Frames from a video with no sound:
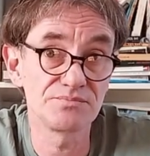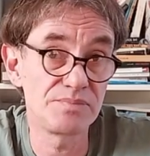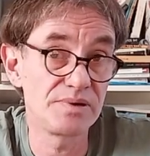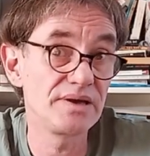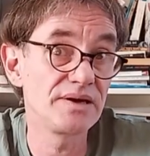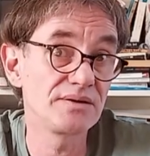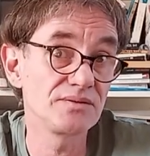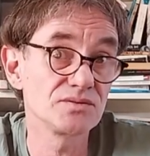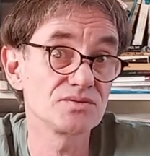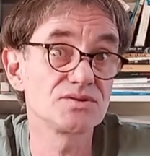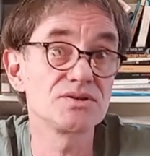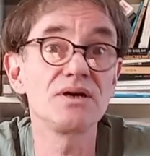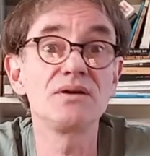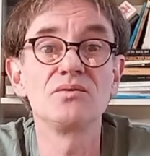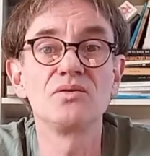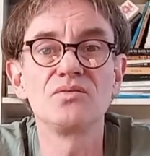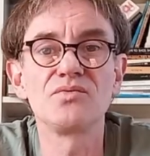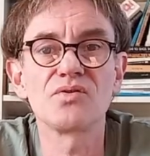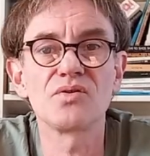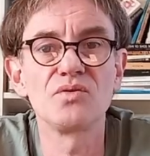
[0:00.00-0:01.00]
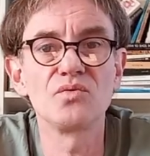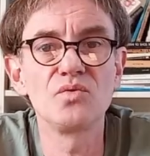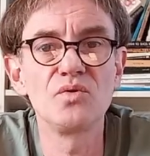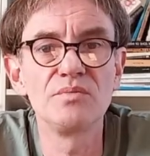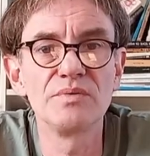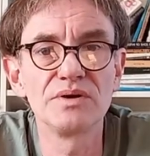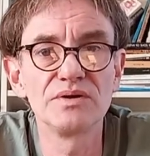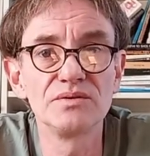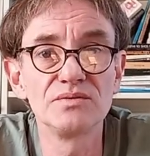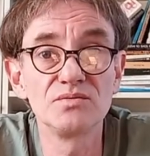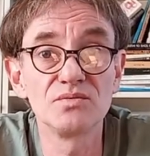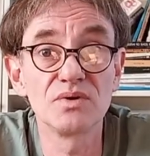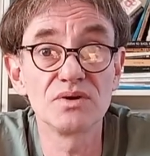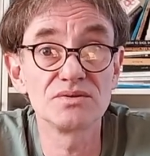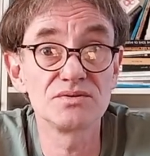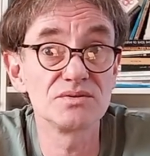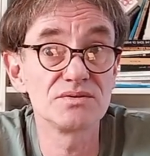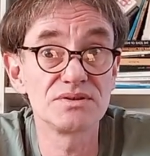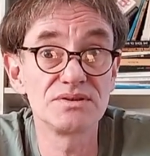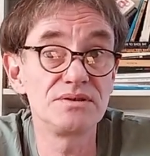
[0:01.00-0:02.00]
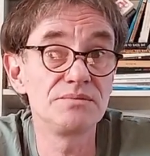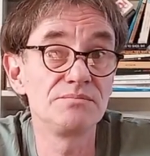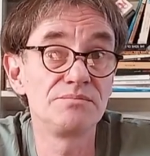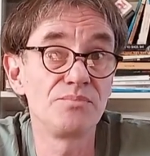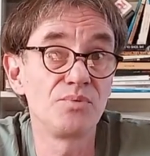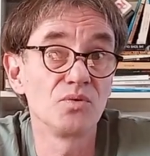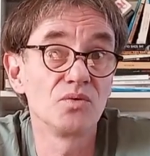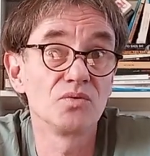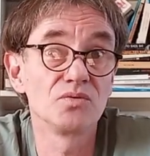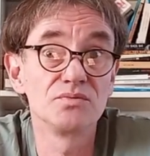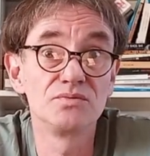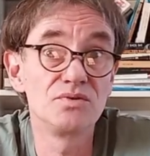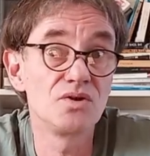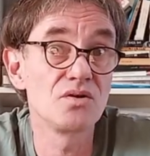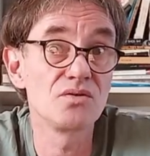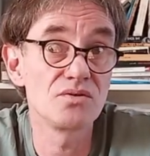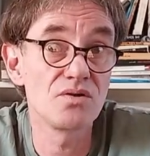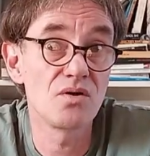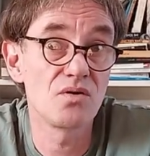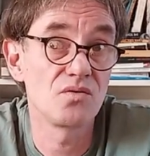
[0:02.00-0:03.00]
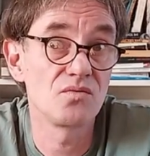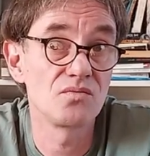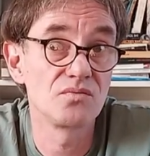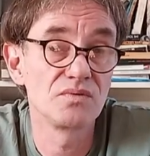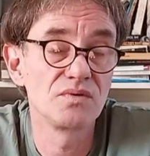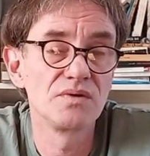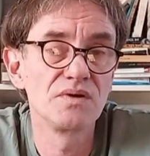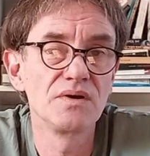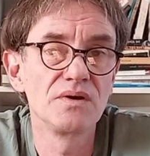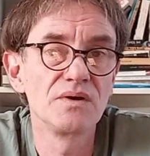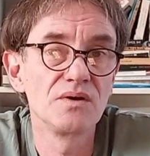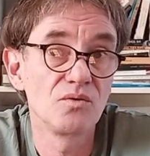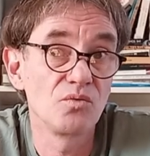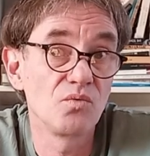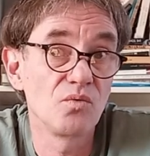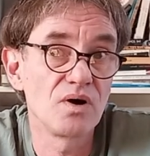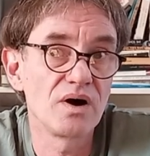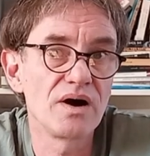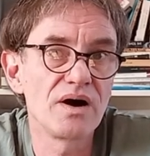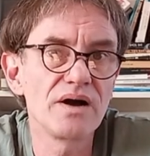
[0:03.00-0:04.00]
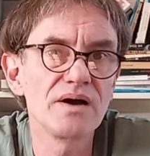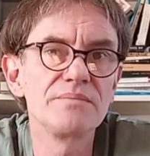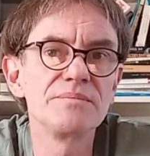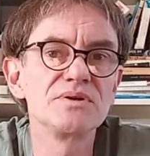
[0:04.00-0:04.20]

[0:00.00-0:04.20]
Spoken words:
playing the cello for a woman was a simple no-no. Why?